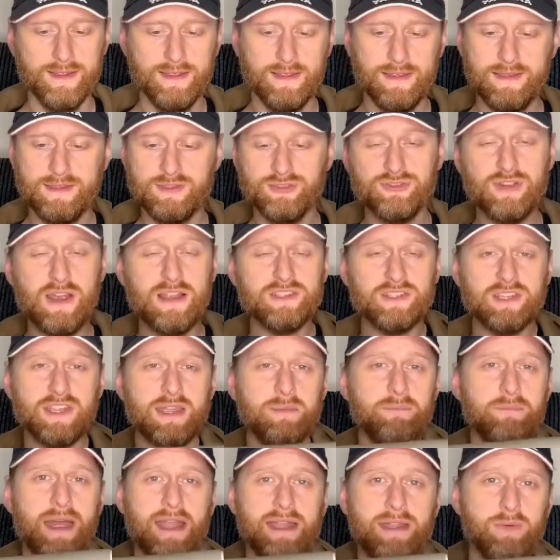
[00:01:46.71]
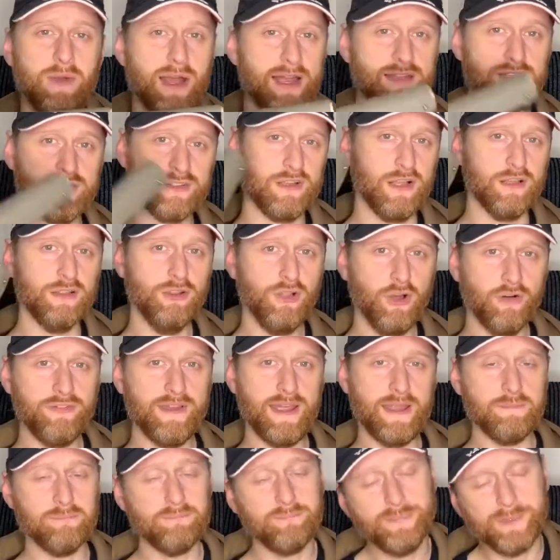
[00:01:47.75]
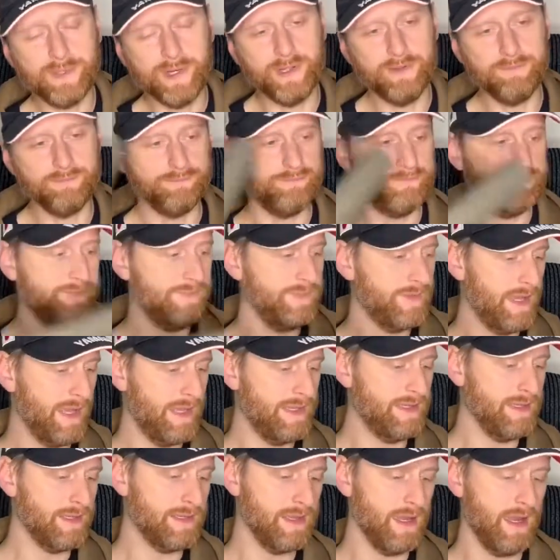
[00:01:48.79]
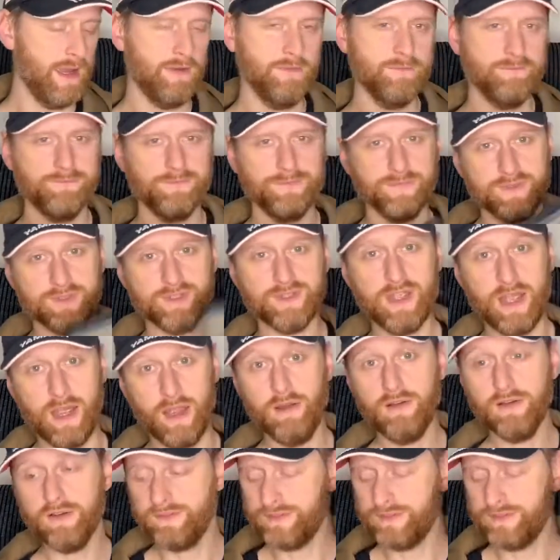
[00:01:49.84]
is tragic in many ways because I love it, but there you go. So I've